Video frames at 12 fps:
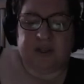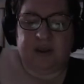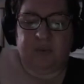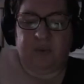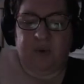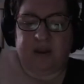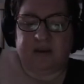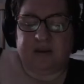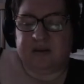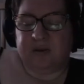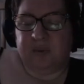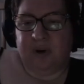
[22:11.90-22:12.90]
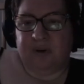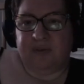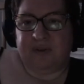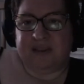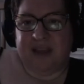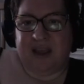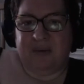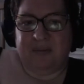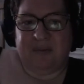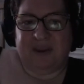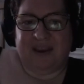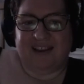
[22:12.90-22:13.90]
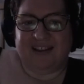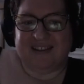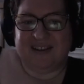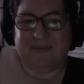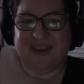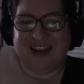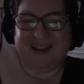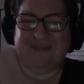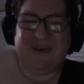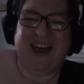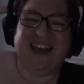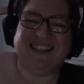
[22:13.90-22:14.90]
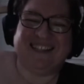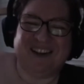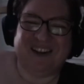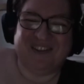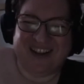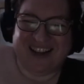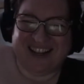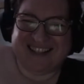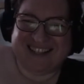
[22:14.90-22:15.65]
want to work full time because I've been in bed so much.